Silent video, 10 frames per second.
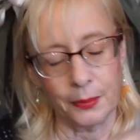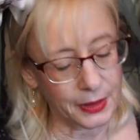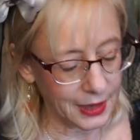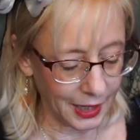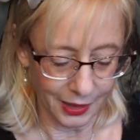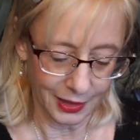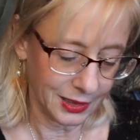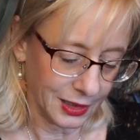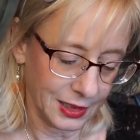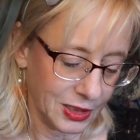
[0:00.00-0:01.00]
But yeah,
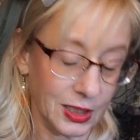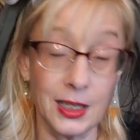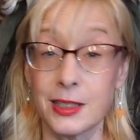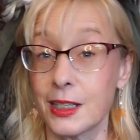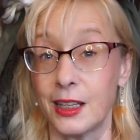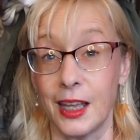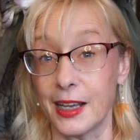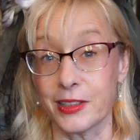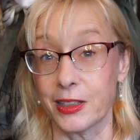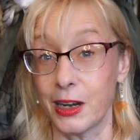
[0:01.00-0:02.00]
it's, it's, it's a
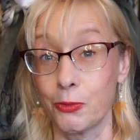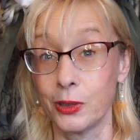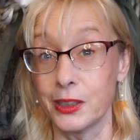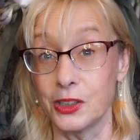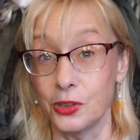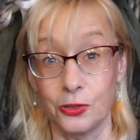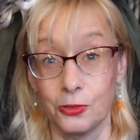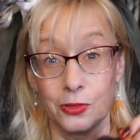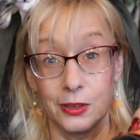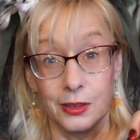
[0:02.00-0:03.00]
classic. I really
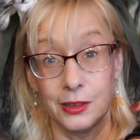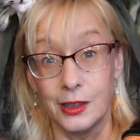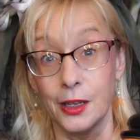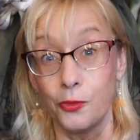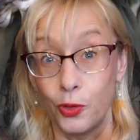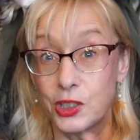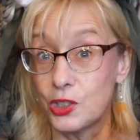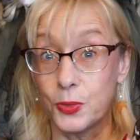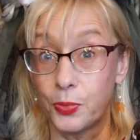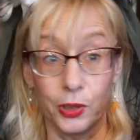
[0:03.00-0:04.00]
do love
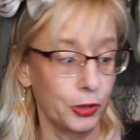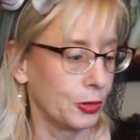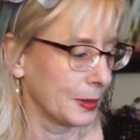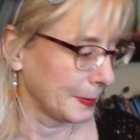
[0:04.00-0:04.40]
Witch's Brew.